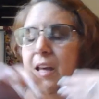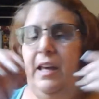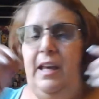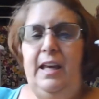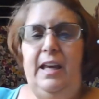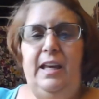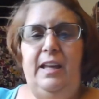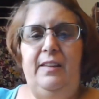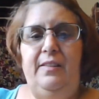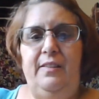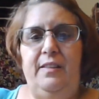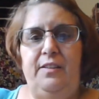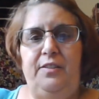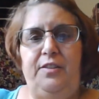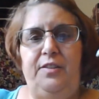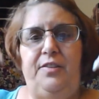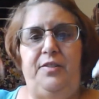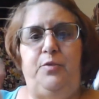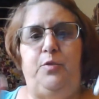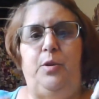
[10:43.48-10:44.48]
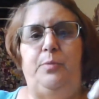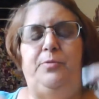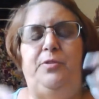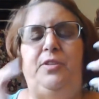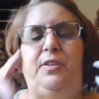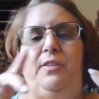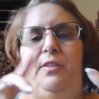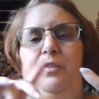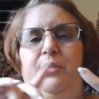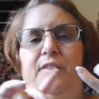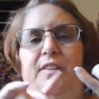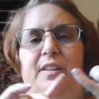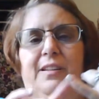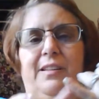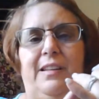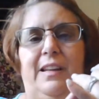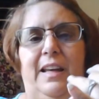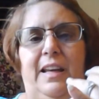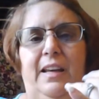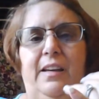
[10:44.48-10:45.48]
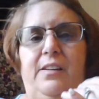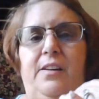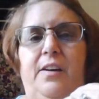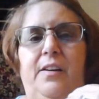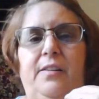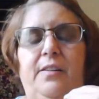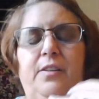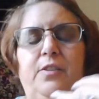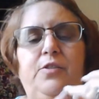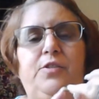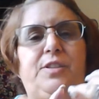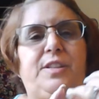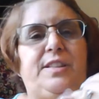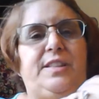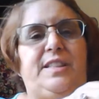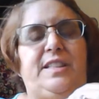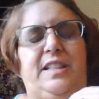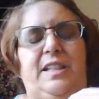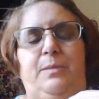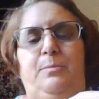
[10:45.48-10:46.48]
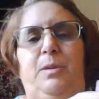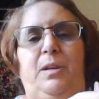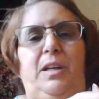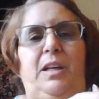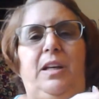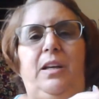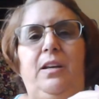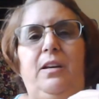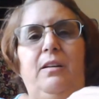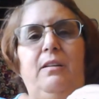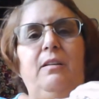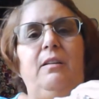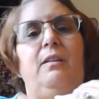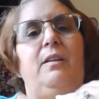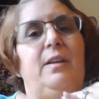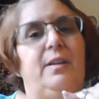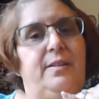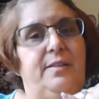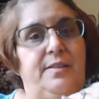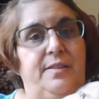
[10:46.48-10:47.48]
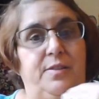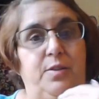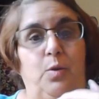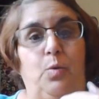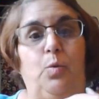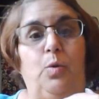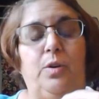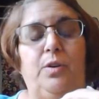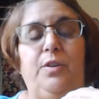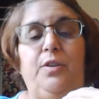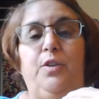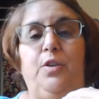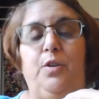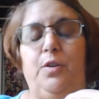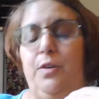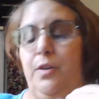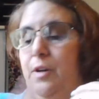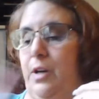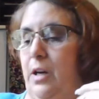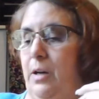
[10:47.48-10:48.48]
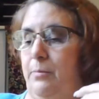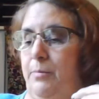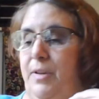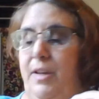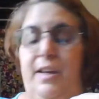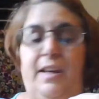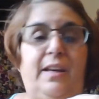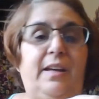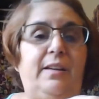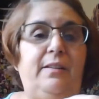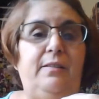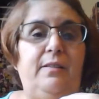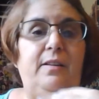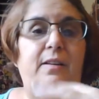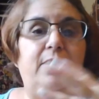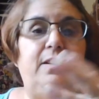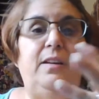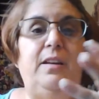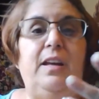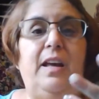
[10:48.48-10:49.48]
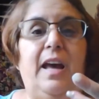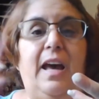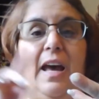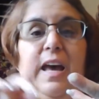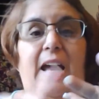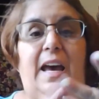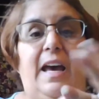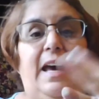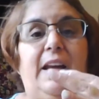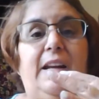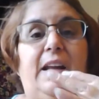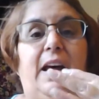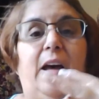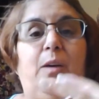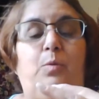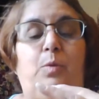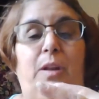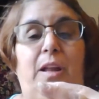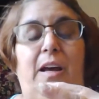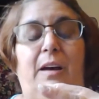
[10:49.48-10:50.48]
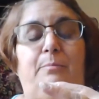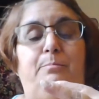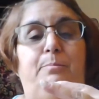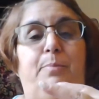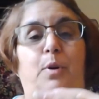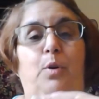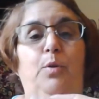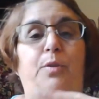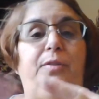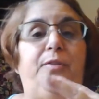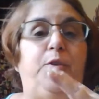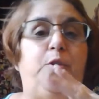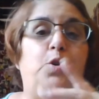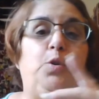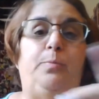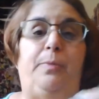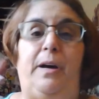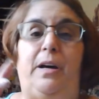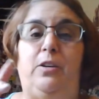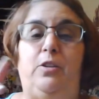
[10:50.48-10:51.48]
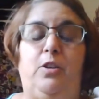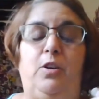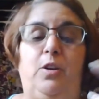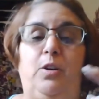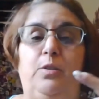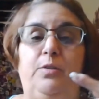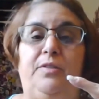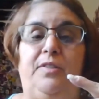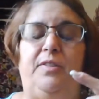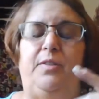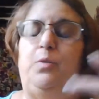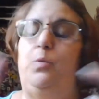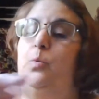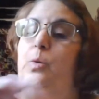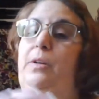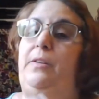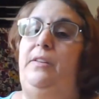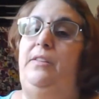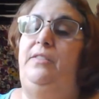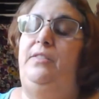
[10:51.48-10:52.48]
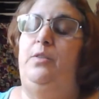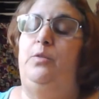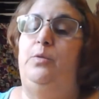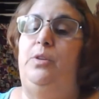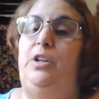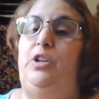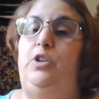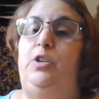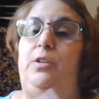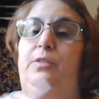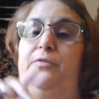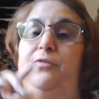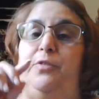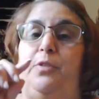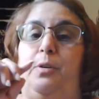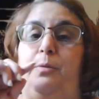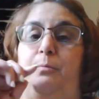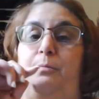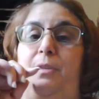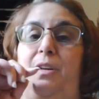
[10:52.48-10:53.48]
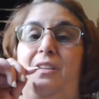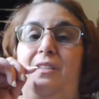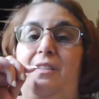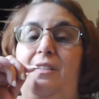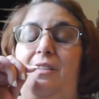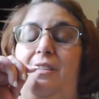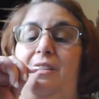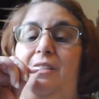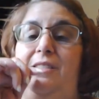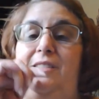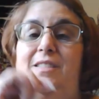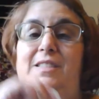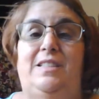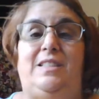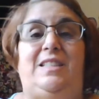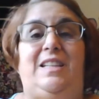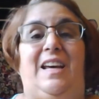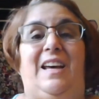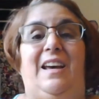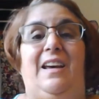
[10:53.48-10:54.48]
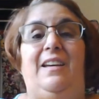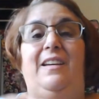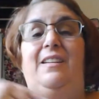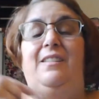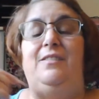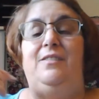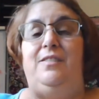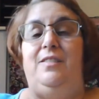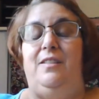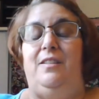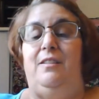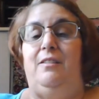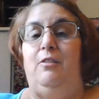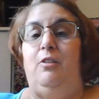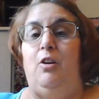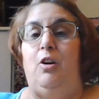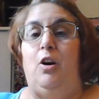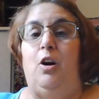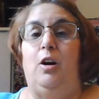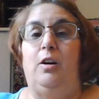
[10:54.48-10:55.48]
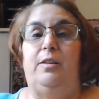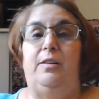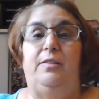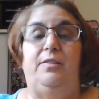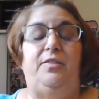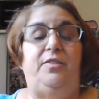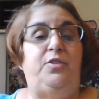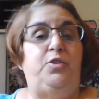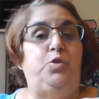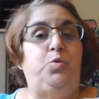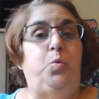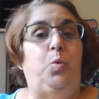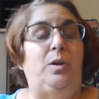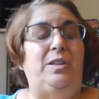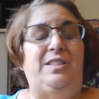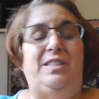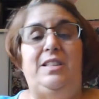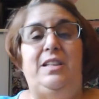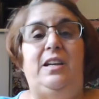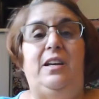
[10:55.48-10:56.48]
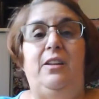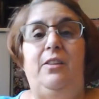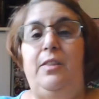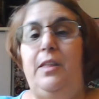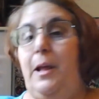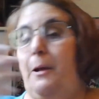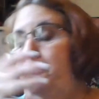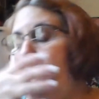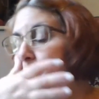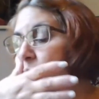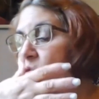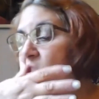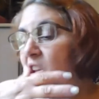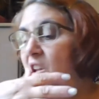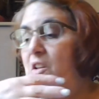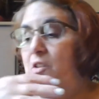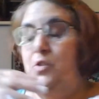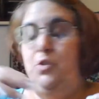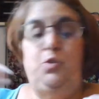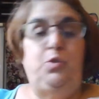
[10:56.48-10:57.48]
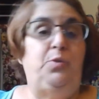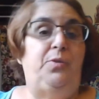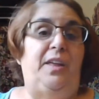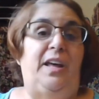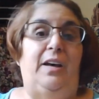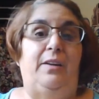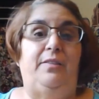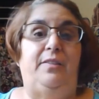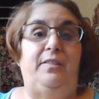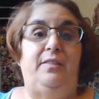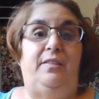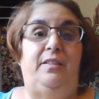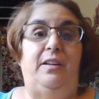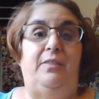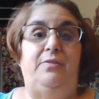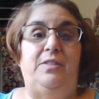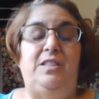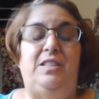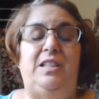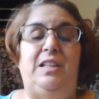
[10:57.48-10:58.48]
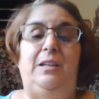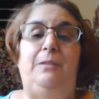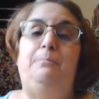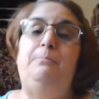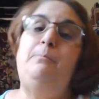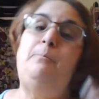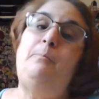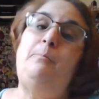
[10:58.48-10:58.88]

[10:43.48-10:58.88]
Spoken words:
In the description, there's a link to Teamy to order your kit, and I will have both coupon codes, the one that's only good from today until August 20th, 2017,